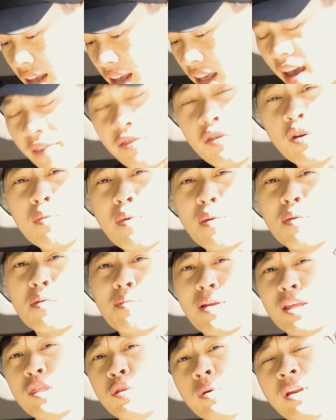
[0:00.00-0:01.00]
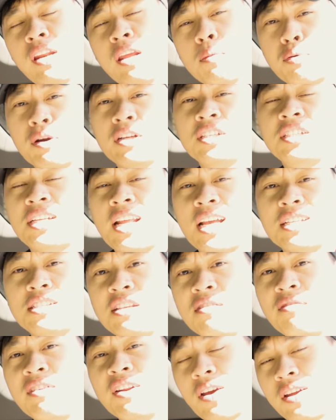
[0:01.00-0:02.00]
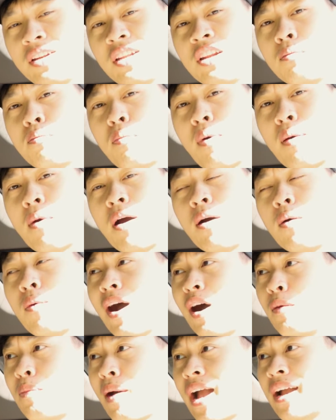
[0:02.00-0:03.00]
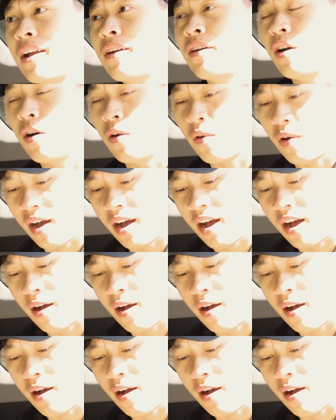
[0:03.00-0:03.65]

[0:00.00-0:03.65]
If you remember my 3D printed Etsy video I did a while back ago,